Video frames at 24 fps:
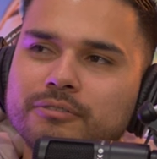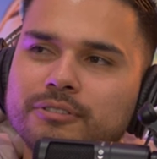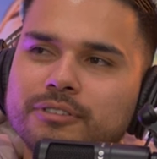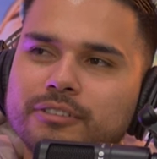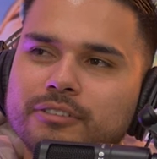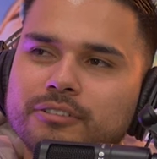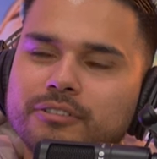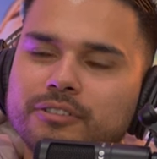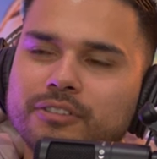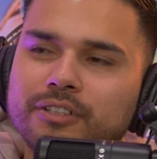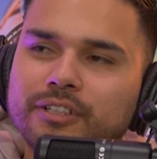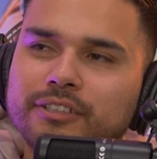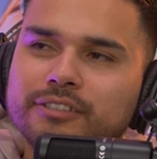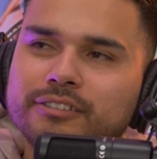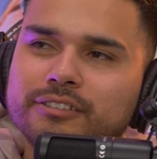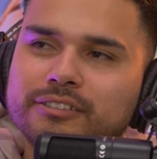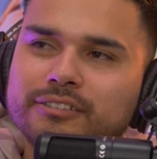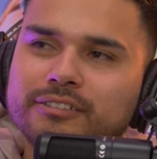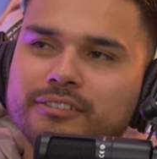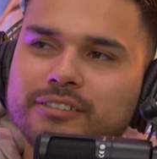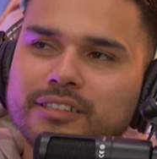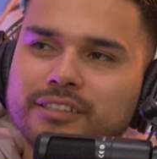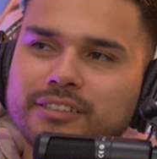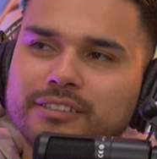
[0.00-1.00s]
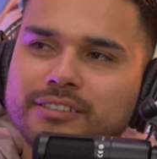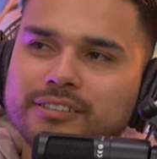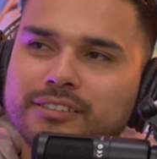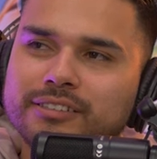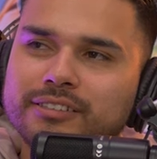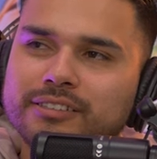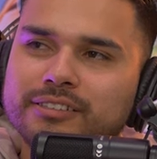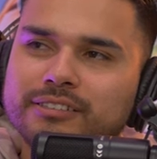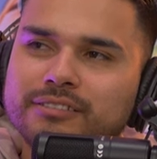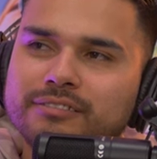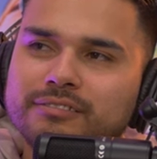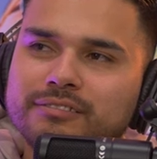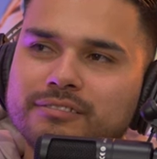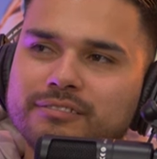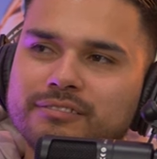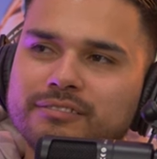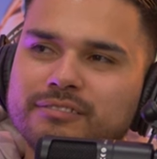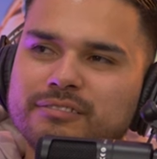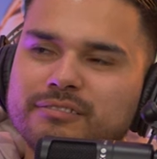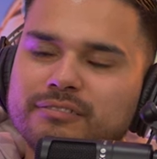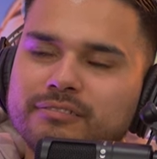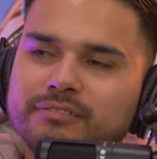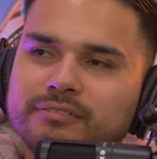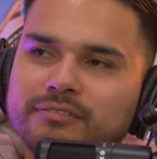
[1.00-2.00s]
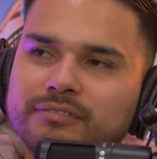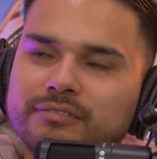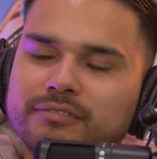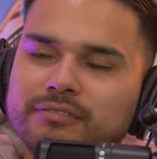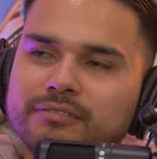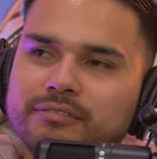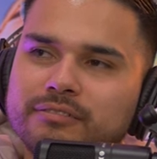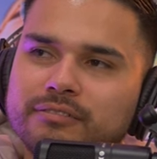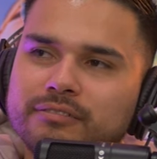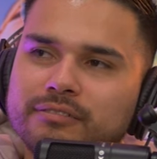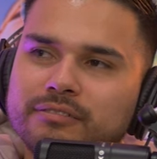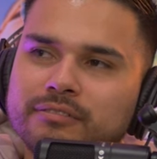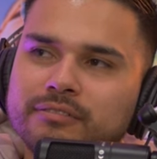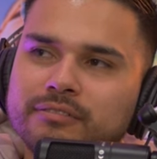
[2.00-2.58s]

She was a little crazy. I can see that. Yeah.